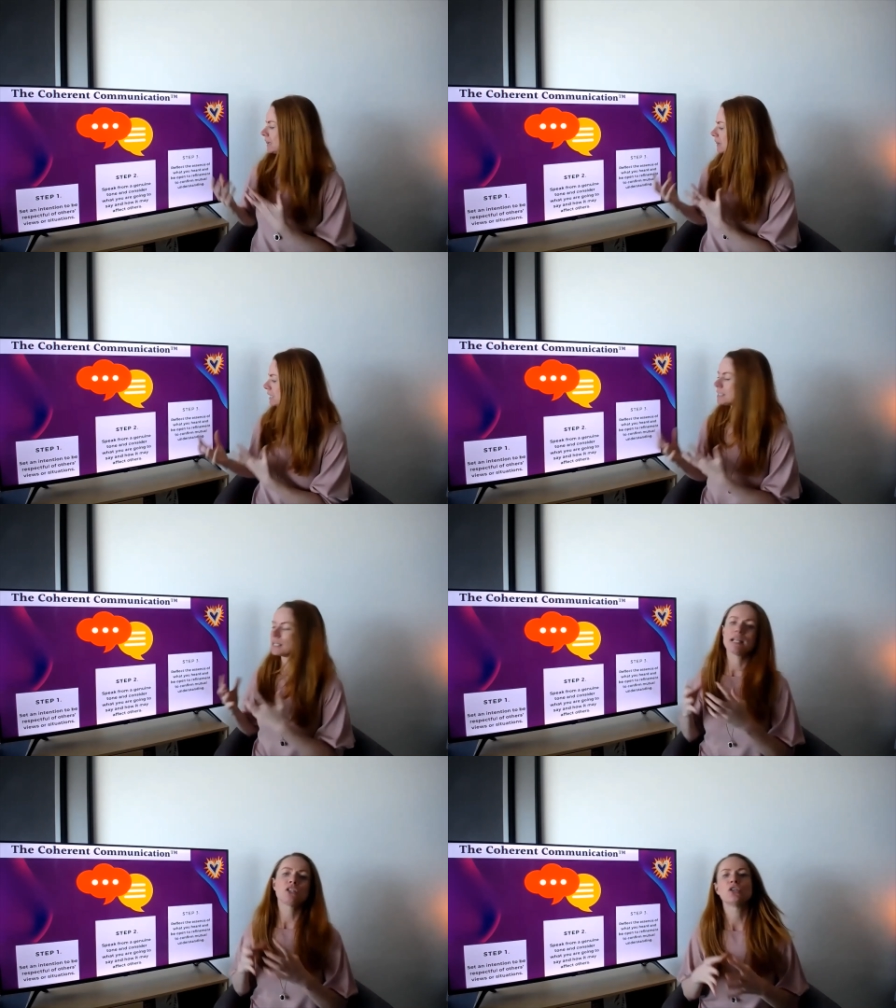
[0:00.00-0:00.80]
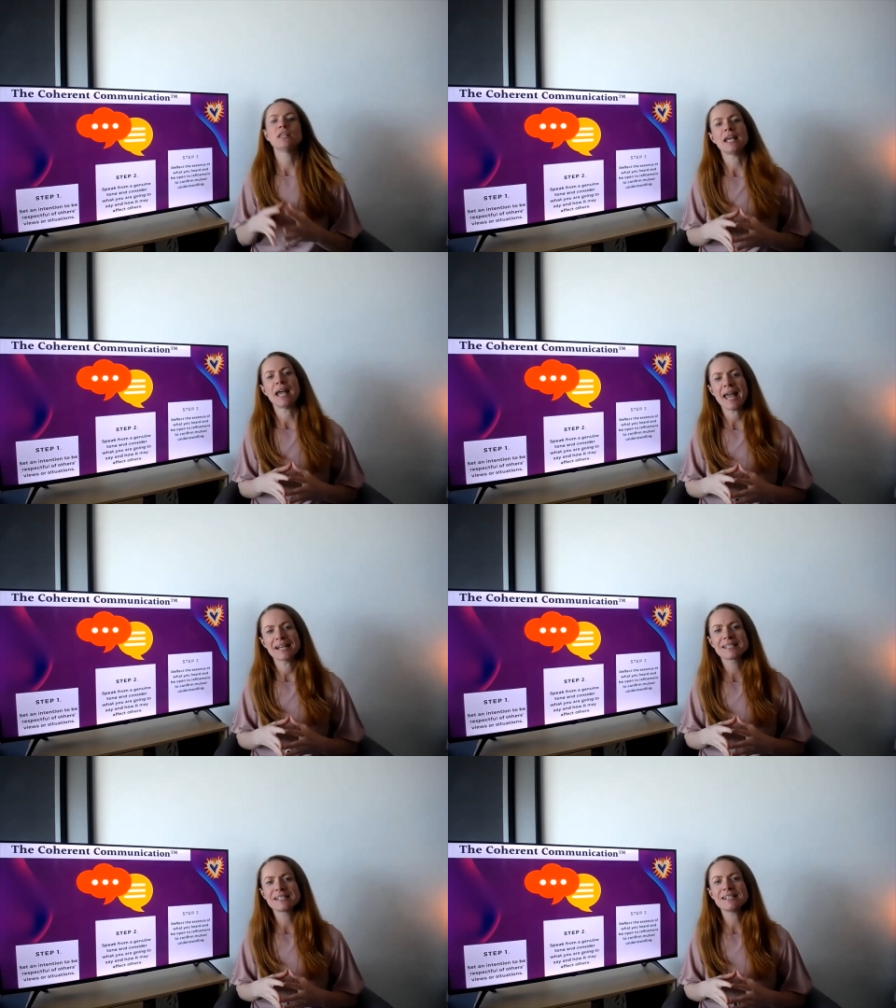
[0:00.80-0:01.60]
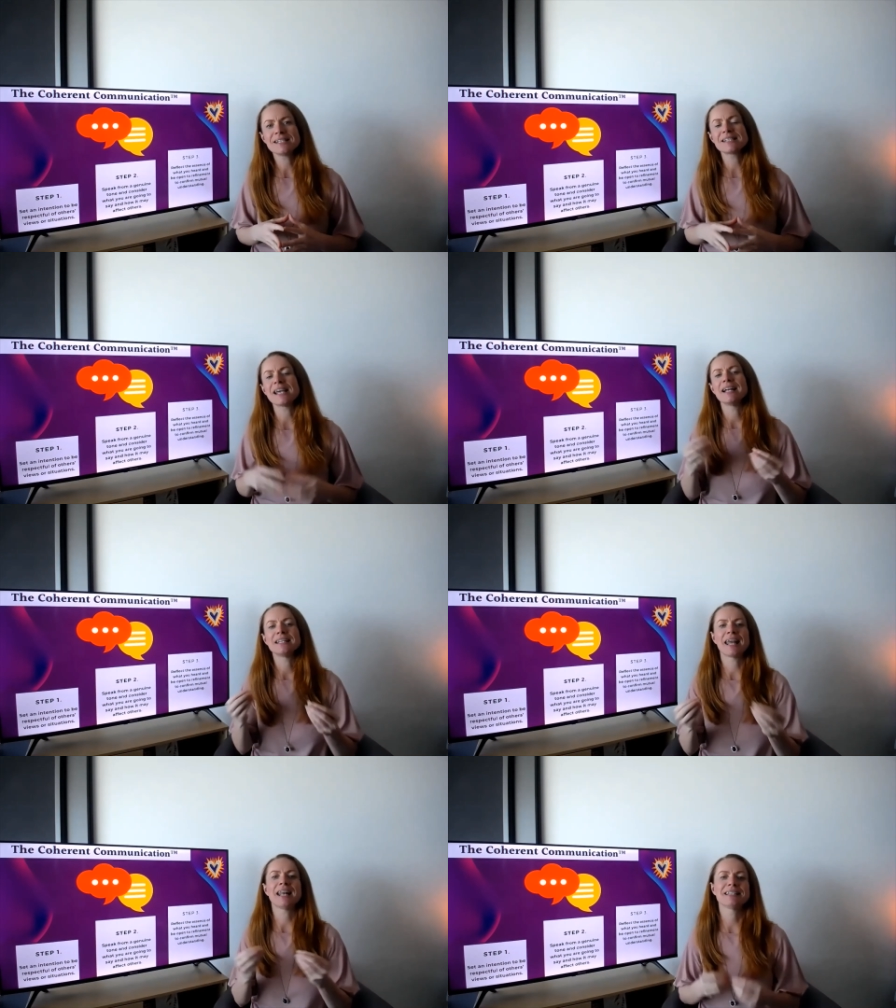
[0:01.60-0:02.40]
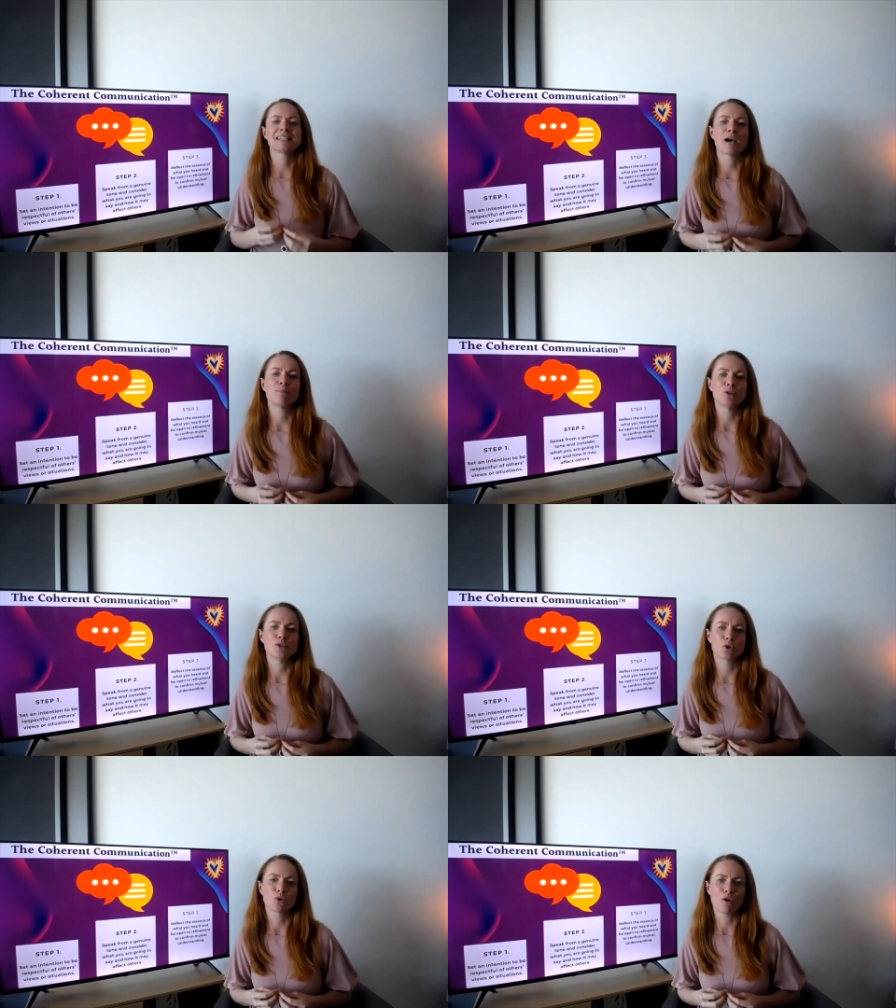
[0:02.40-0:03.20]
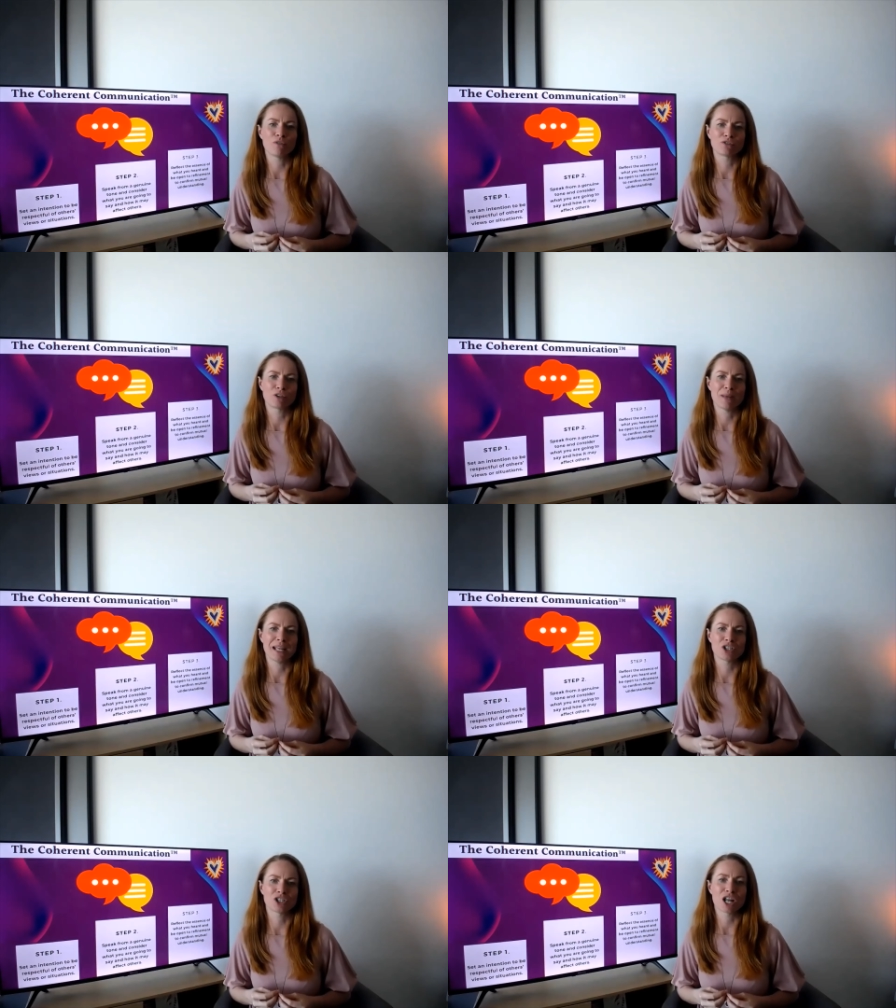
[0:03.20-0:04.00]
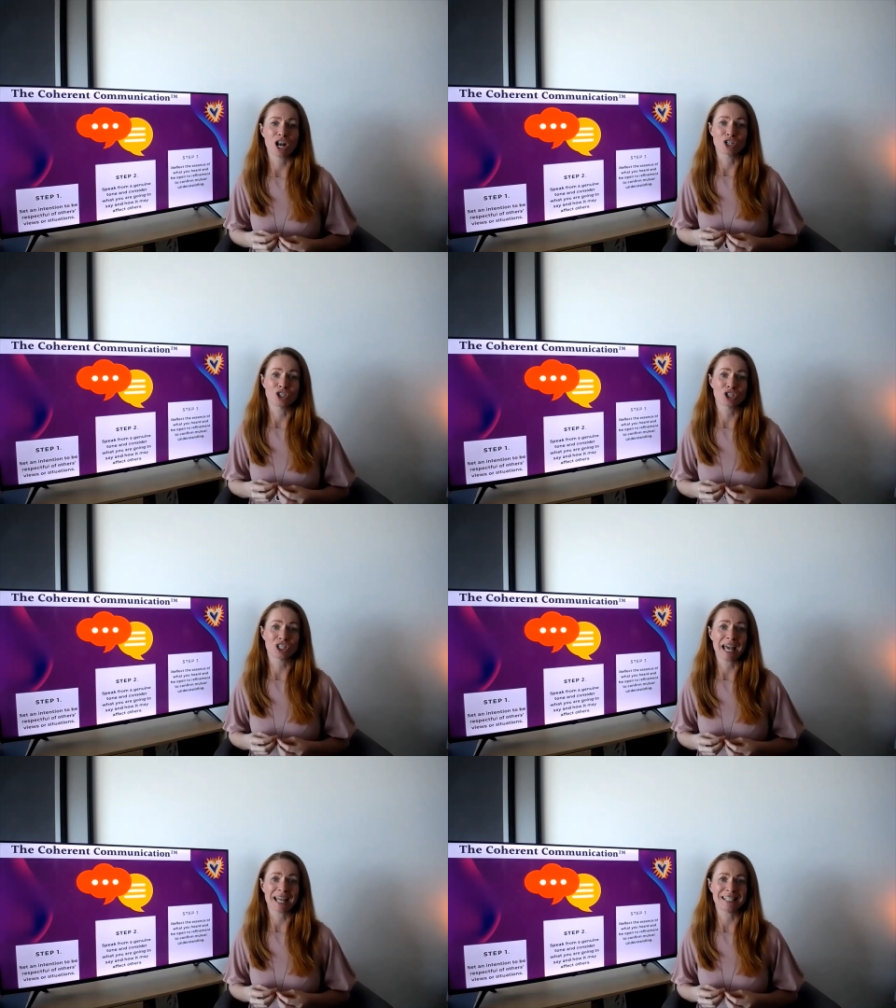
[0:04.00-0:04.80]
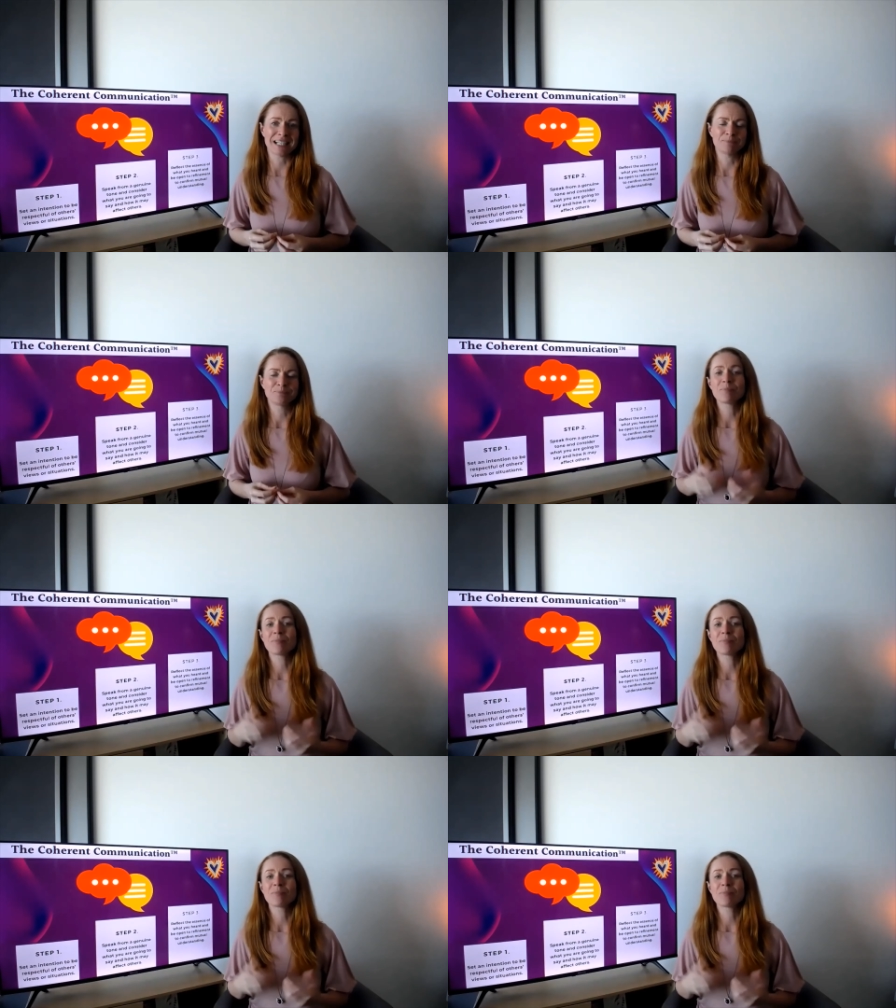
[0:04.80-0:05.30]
listening to the essence and getting to that mutual confirmation and understanding.